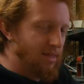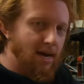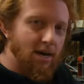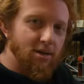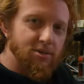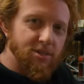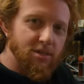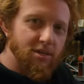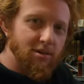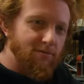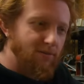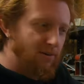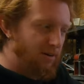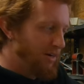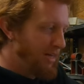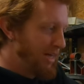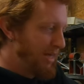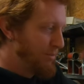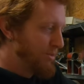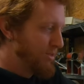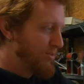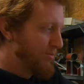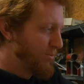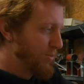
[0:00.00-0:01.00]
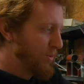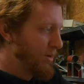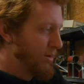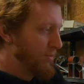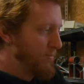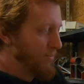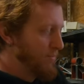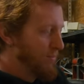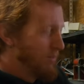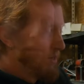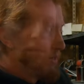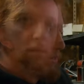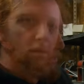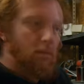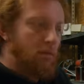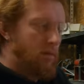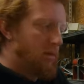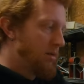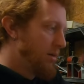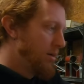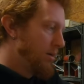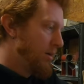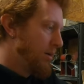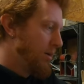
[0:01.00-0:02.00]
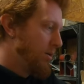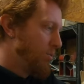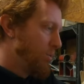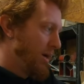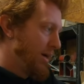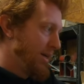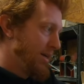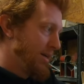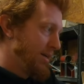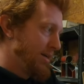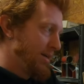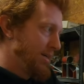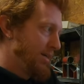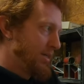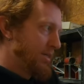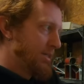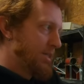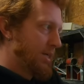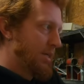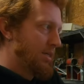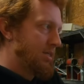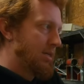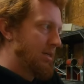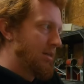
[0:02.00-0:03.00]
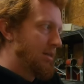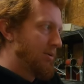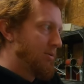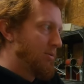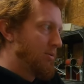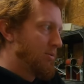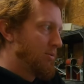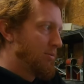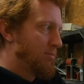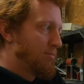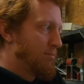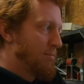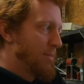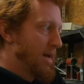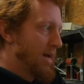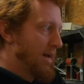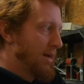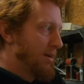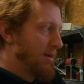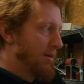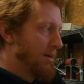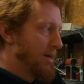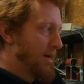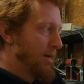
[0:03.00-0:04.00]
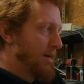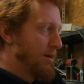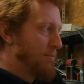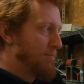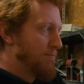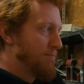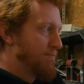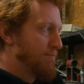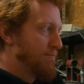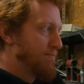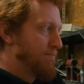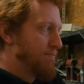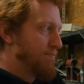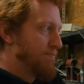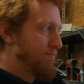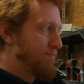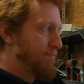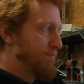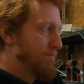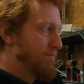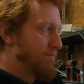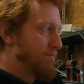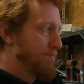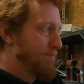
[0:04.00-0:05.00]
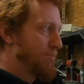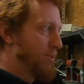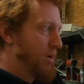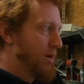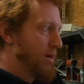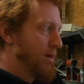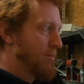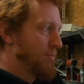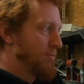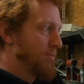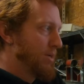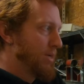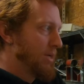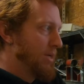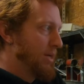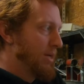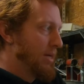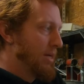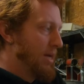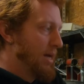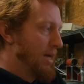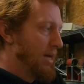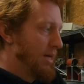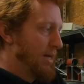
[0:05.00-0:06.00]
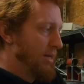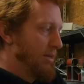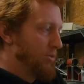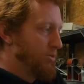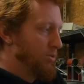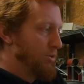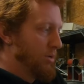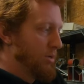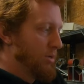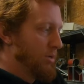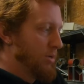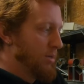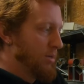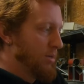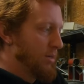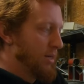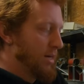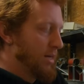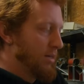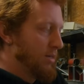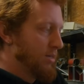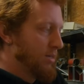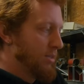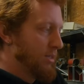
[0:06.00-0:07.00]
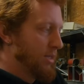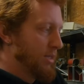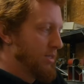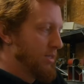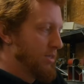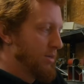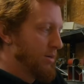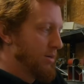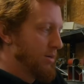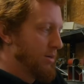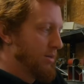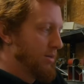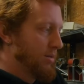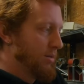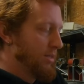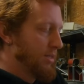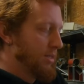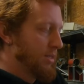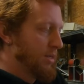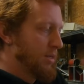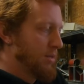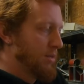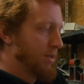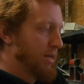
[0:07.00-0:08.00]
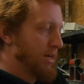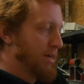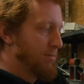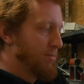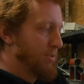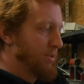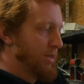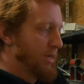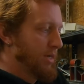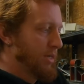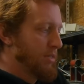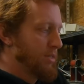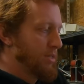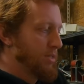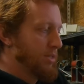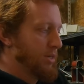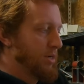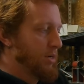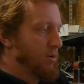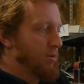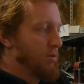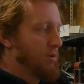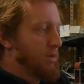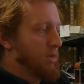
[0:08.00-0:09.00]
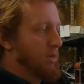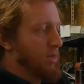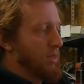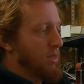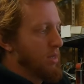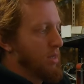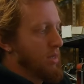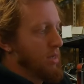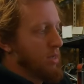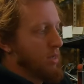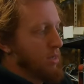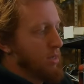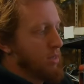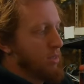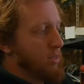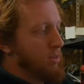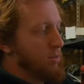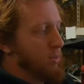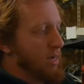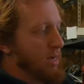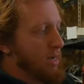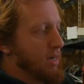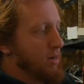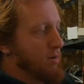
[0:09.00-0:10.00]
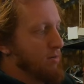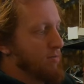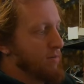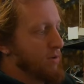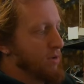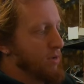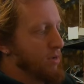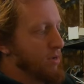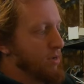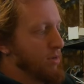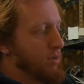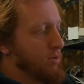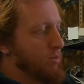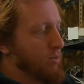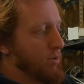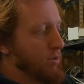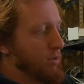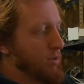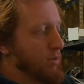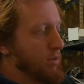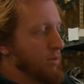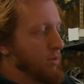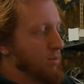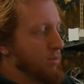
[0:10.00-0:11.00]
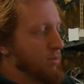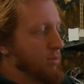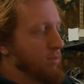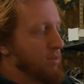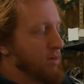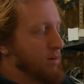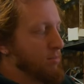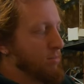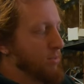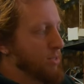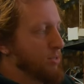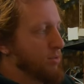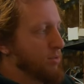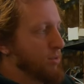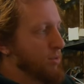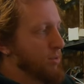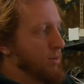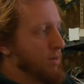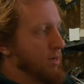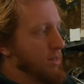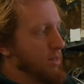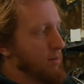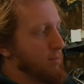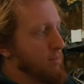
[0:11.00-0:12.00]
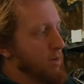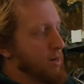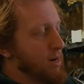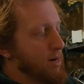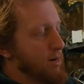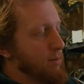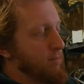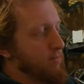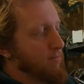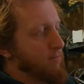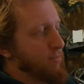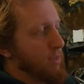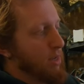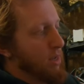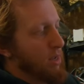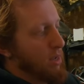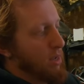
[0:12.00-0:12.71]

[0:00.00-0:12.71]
thousand different names for it. What it is, it's a little magnetic bottomed gauge that sits on this clamp like so. You have your little thumb screw on the bottom,